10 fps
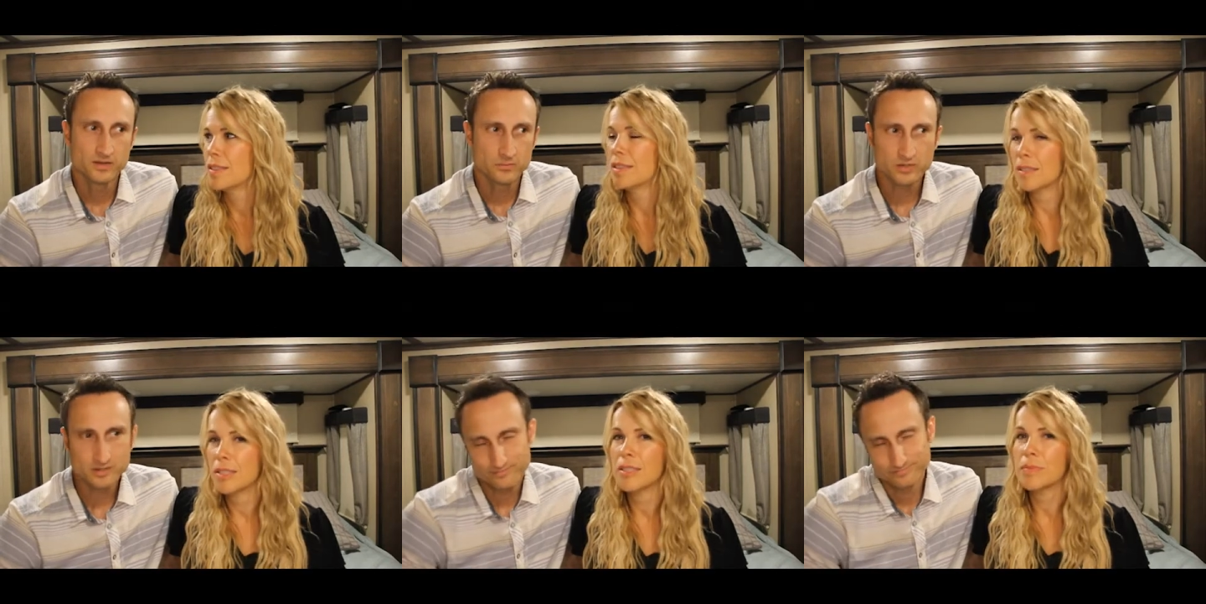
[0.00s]

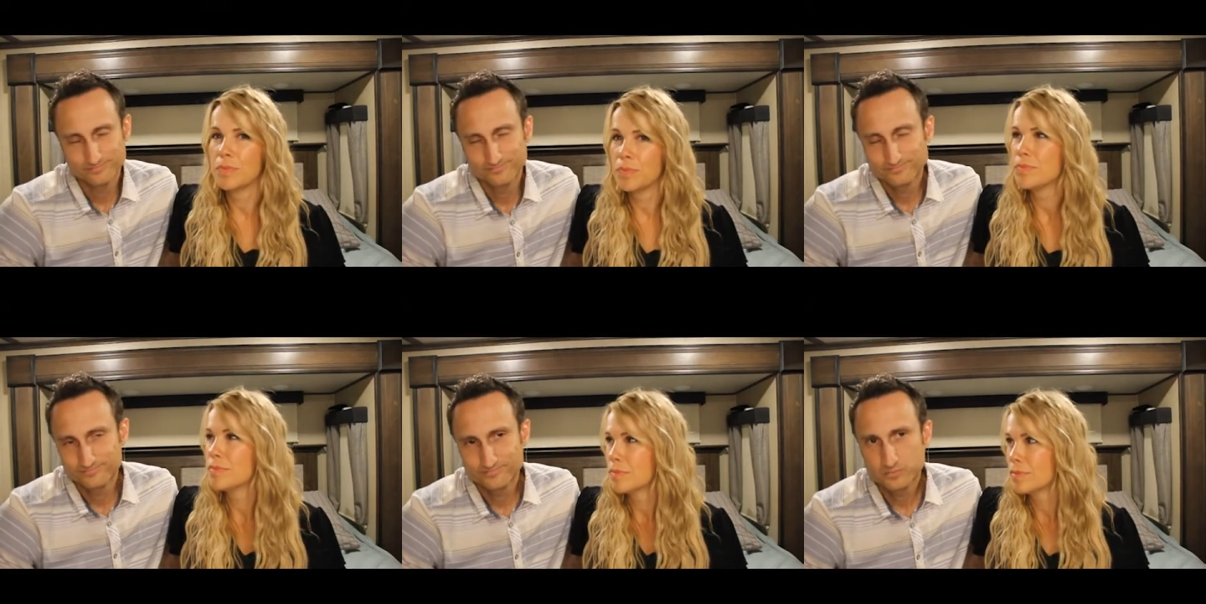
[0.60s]
Speaker 1: but
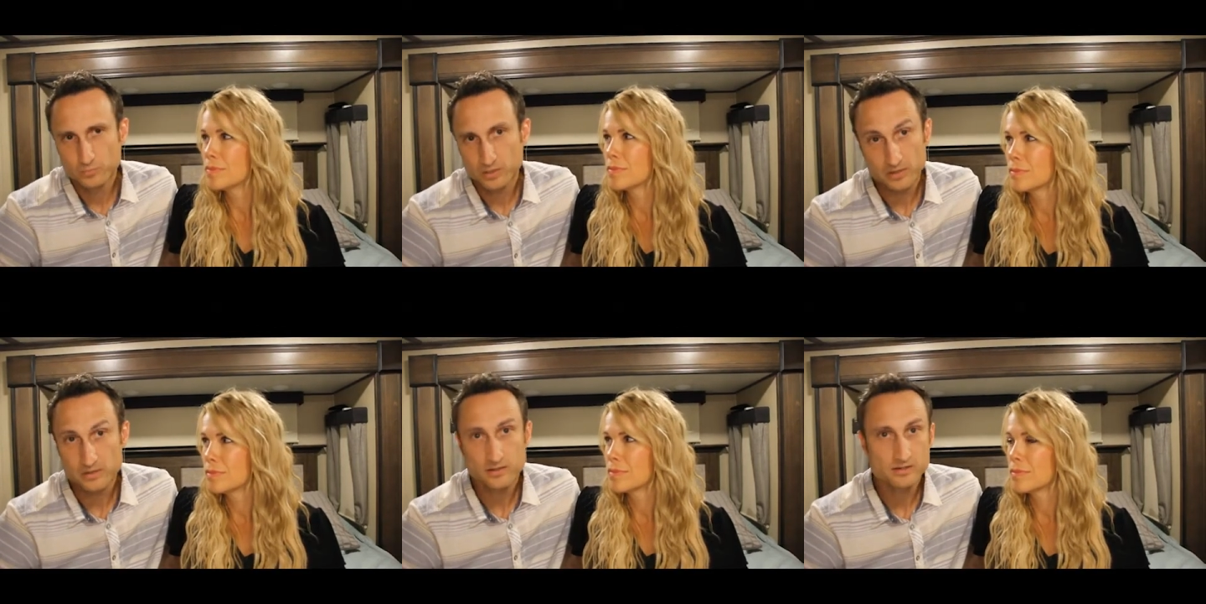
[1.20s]
but and
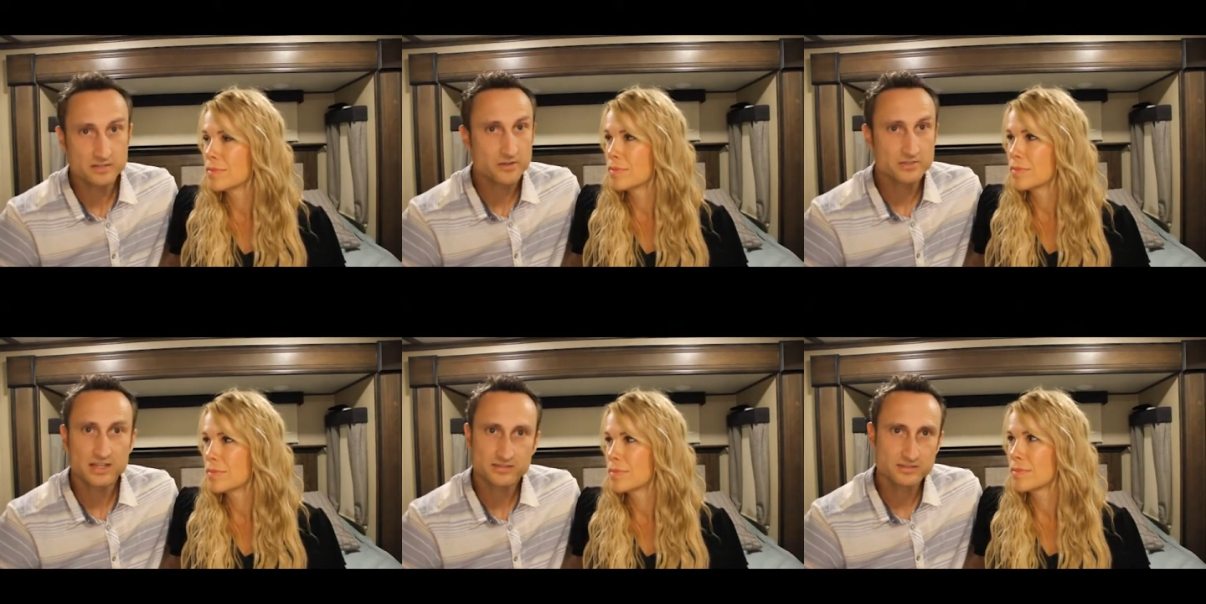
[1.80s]
then in South
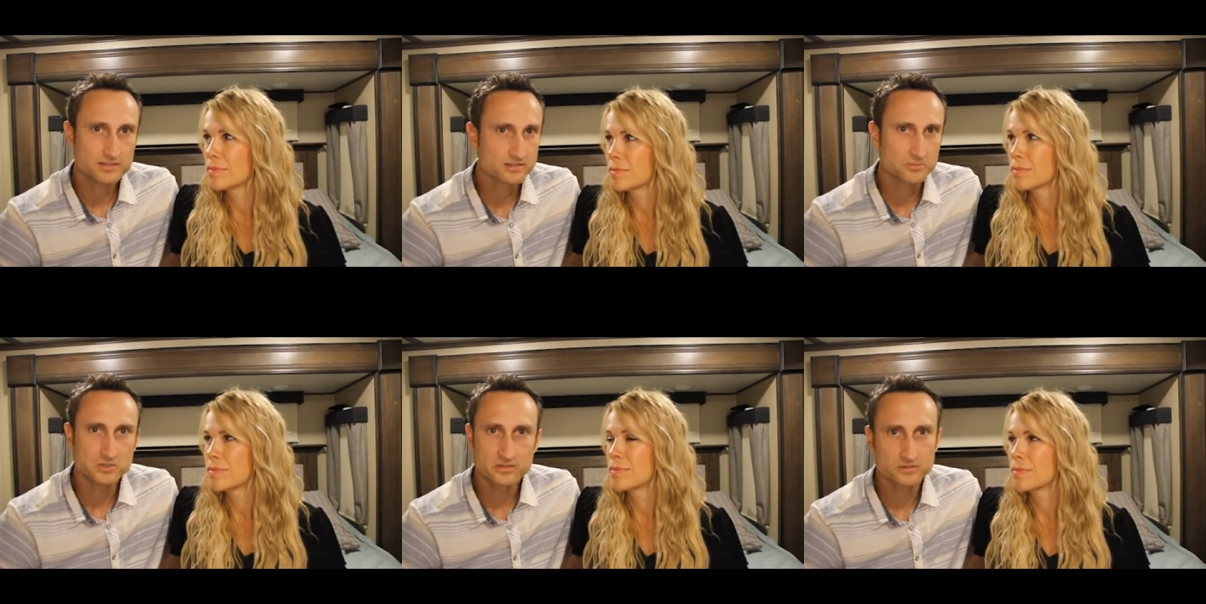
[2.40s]
Texas, I
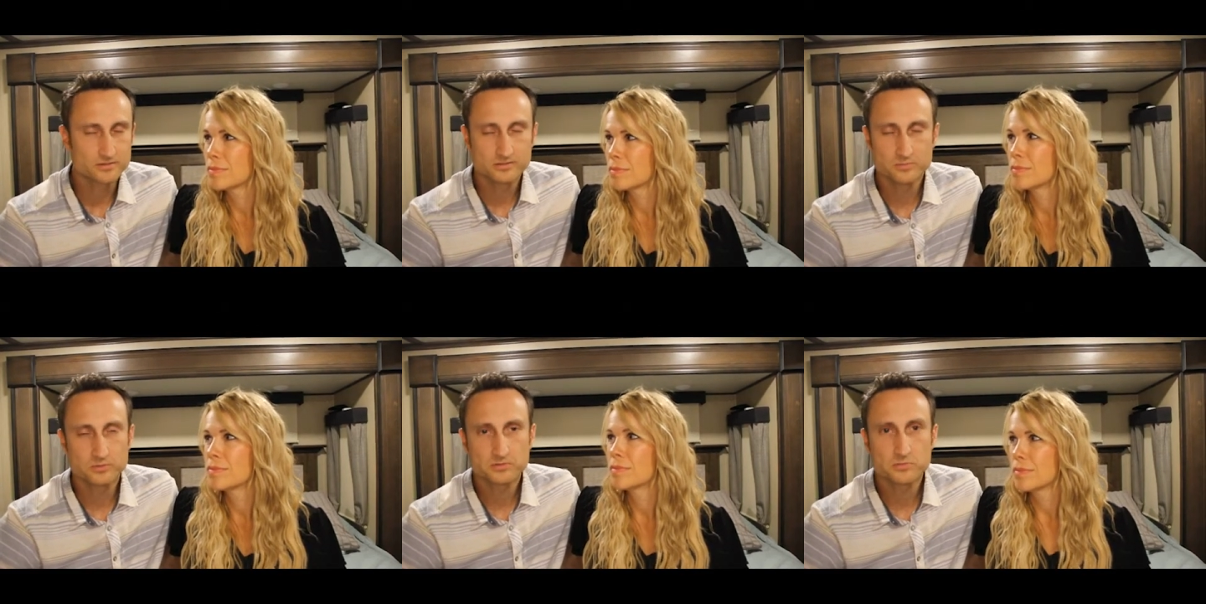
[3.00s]
mean, you're
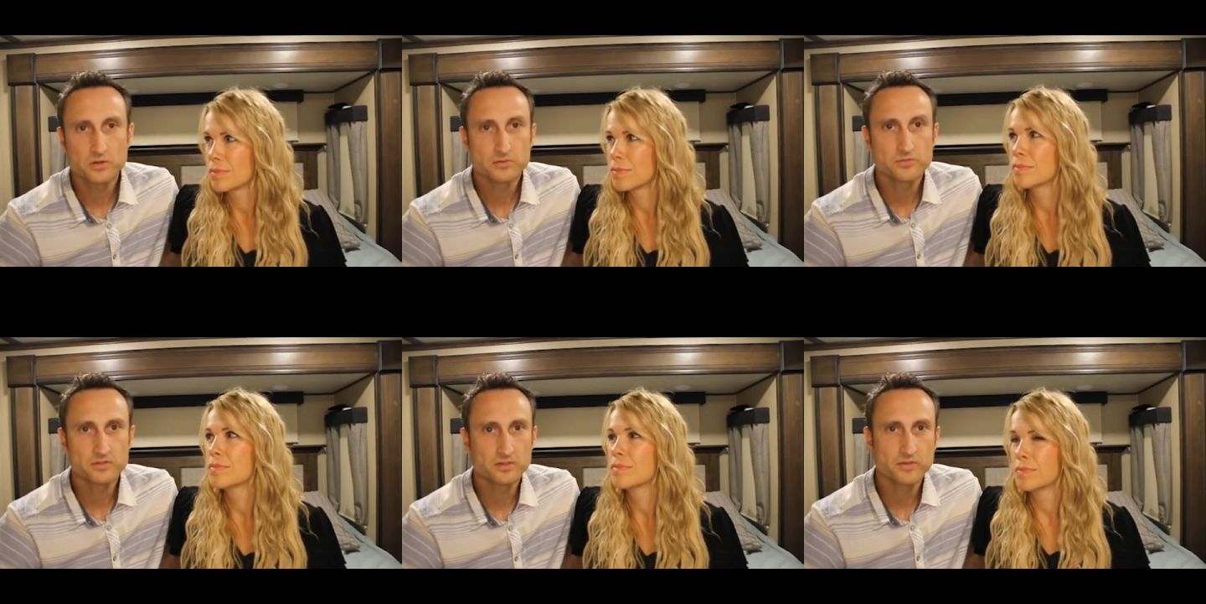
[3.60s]
supposed to be over
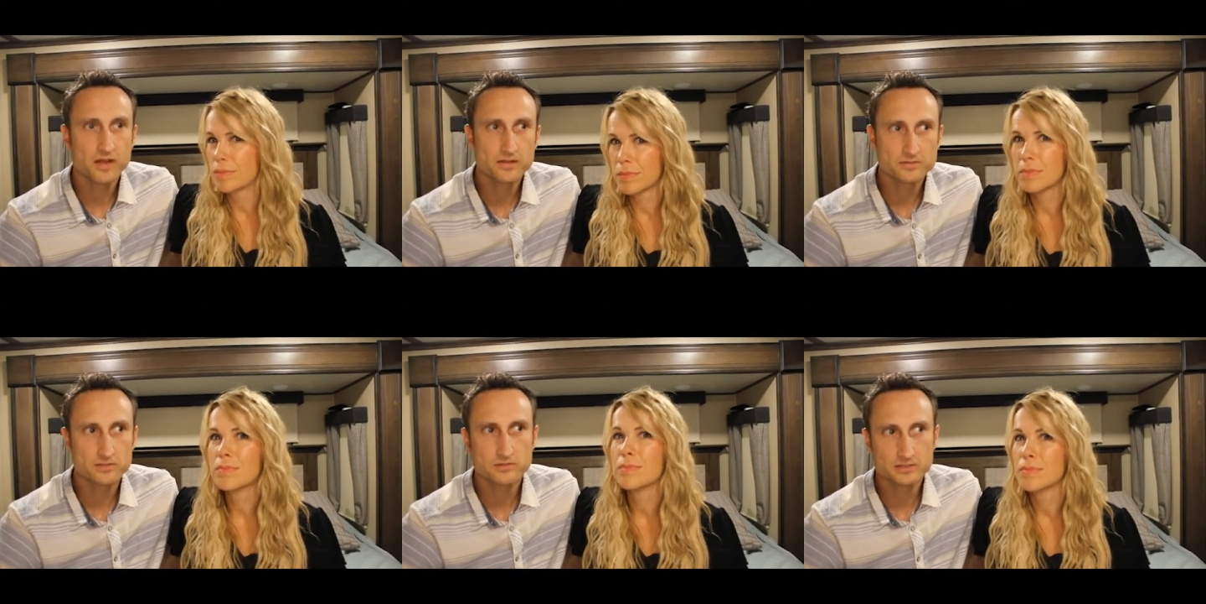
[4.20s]
55,
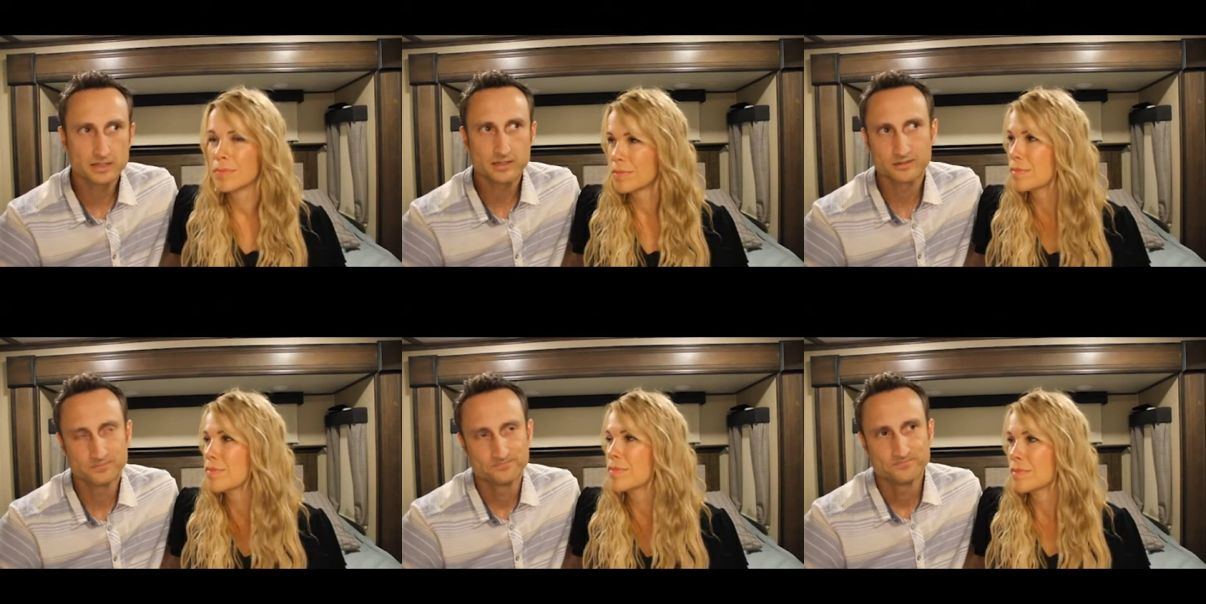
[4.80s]
so it's like.
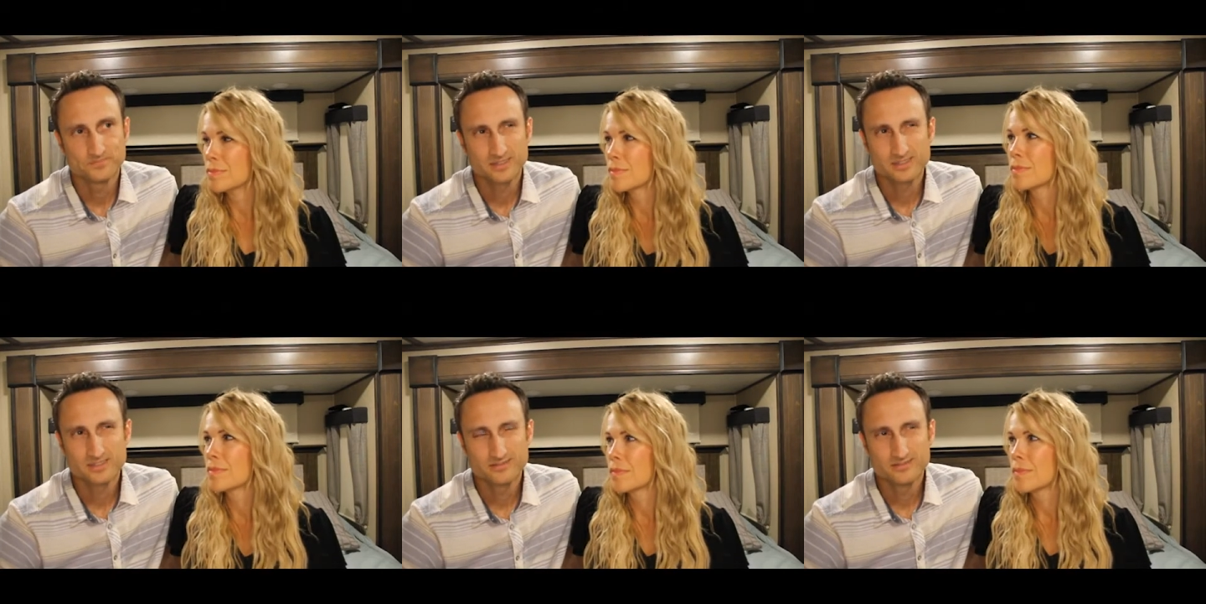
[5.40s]

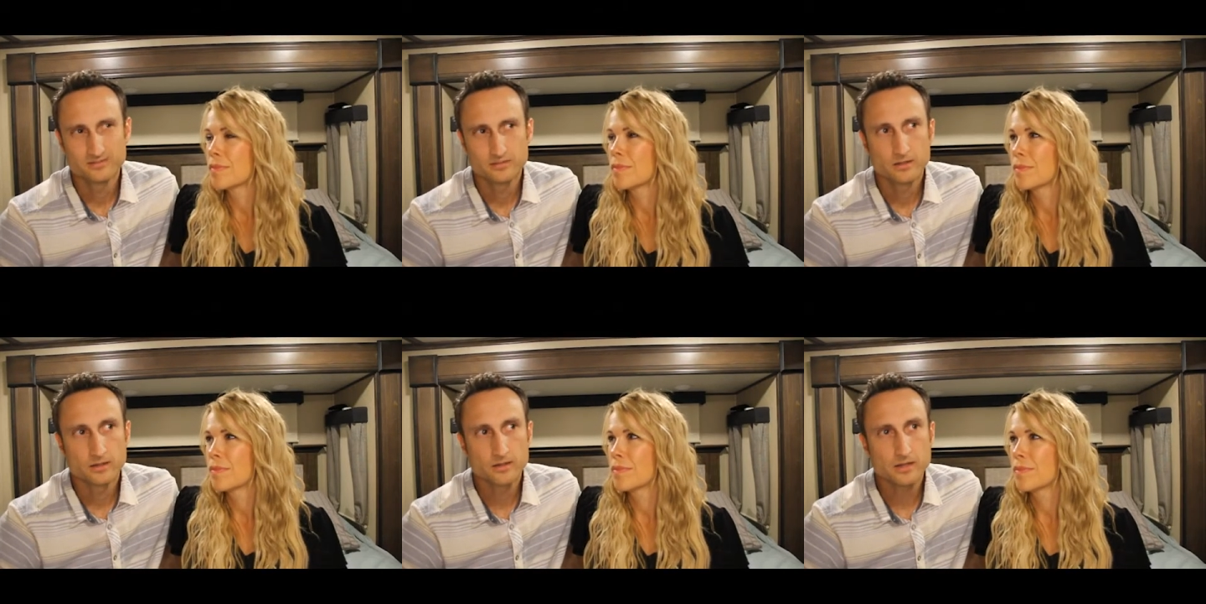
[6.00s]

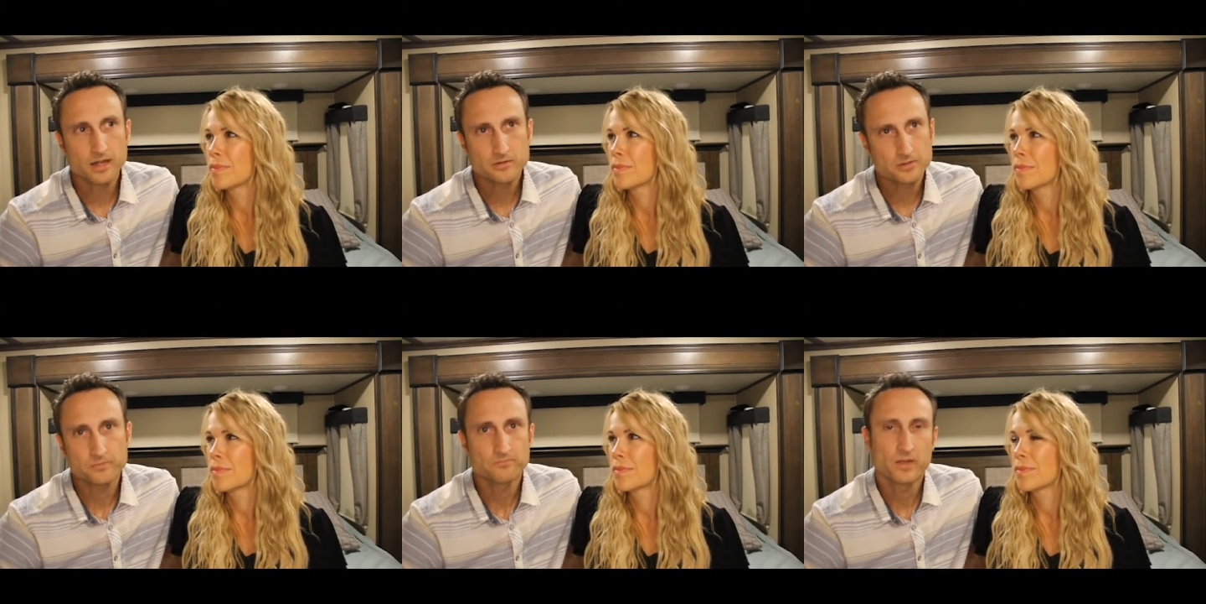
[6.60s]
Uh, I don't
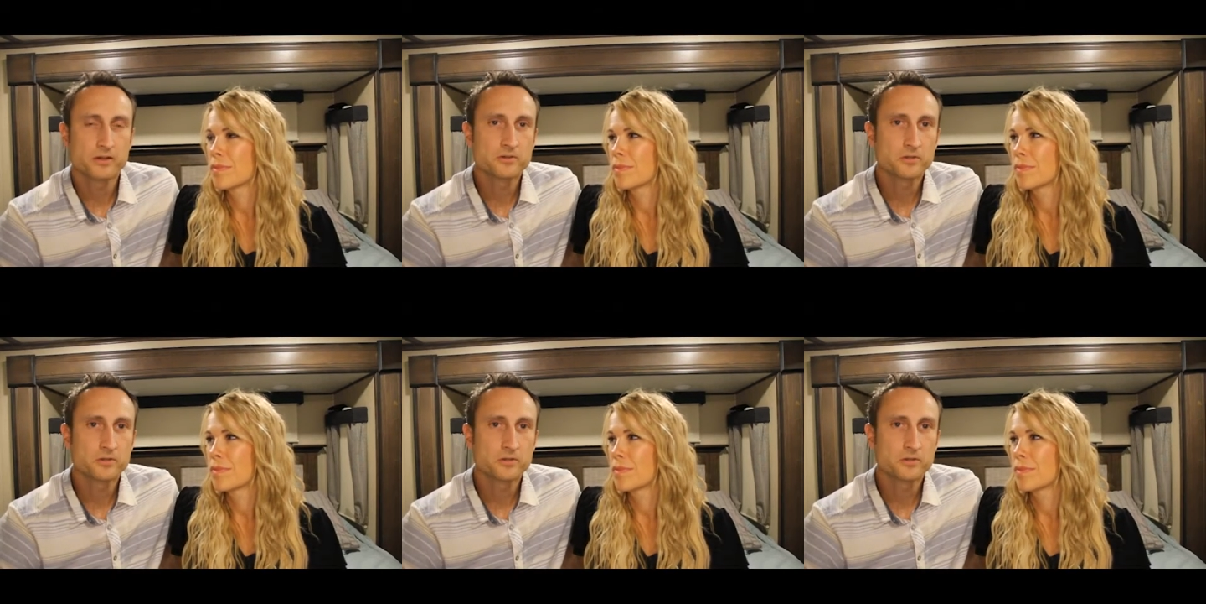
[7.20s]
know. I don't